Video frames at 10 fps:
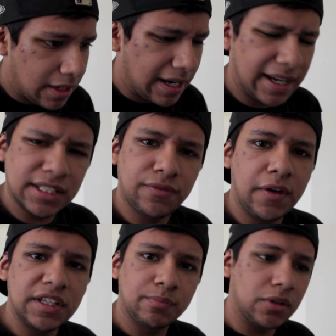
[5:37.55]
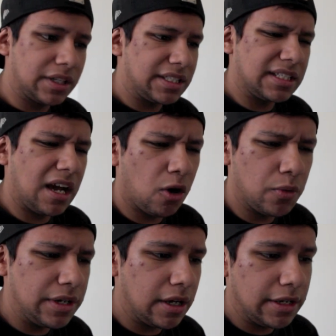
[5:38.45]
And I guess Facebook is
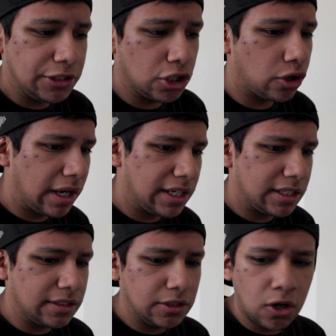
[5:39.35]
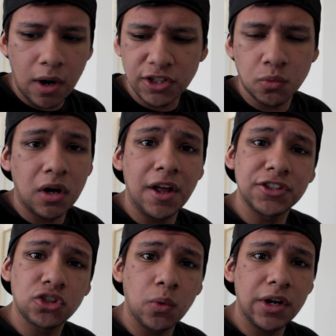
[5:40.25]
now integrated, you know, as well
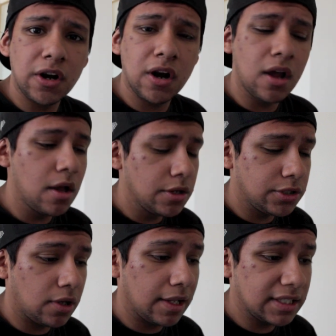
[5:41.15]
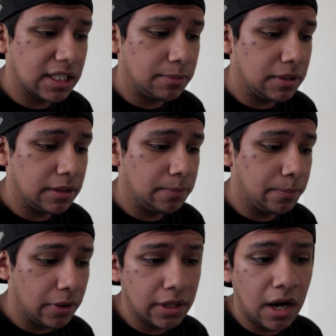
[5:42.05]
as Twitter, so that's going to be
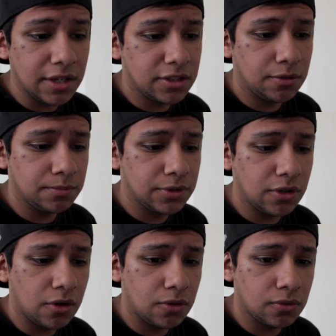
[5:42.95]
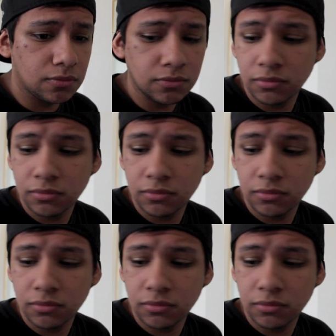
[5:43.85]
pretty awesome. So